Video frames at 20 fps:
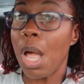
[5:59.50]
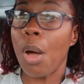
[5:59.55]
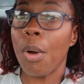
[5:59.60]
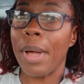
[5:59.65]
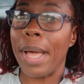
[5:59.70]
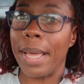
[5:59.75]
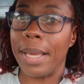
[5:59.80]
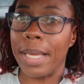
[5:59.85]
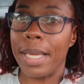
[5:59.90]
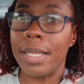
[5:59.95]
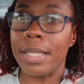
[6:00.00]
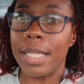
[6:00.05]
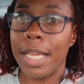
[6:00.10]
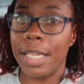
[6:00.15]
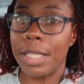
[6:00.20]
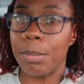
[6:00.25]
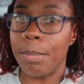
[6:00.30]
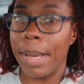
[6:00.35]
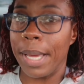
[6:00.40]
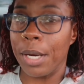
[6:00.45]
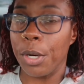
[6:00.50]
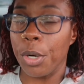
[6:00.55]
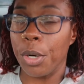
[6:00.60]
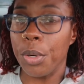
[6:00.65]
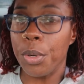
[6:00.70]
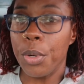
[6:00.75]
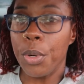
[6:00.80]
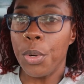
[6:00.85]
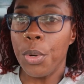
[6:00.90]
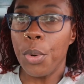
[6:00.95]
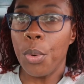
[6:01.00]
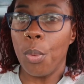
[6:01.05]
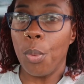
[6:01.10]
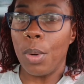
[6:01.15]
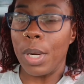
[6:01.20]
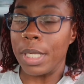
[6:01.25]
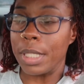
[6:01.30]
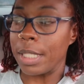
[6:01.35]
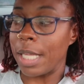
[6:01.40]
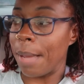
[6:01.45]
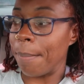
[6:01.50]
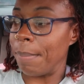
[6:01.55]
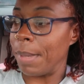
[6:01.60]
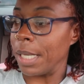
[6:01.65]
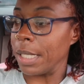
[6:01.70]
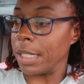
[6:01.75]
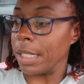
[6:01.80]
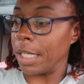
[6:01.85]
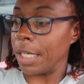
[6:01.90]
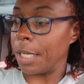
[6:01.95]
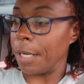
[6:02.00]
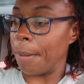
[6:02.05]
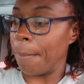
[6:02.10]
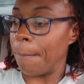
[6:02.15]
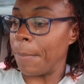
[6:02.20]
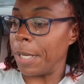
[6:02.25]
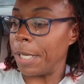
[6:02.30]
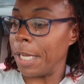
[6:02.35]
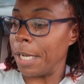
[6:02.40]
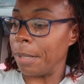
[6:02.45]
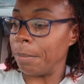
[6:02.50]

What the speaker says: Okay, it tastes better once I mixed it up, but